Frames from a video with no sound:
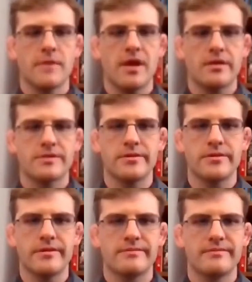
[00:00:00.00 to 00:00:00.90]
Excellent.
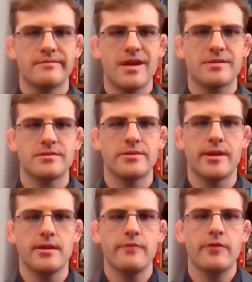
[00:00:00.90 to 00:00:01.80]
Excellent. I
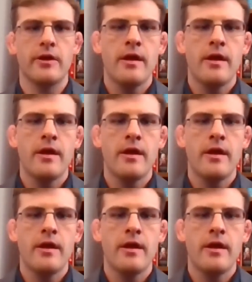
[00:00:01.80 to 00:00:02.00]
love it.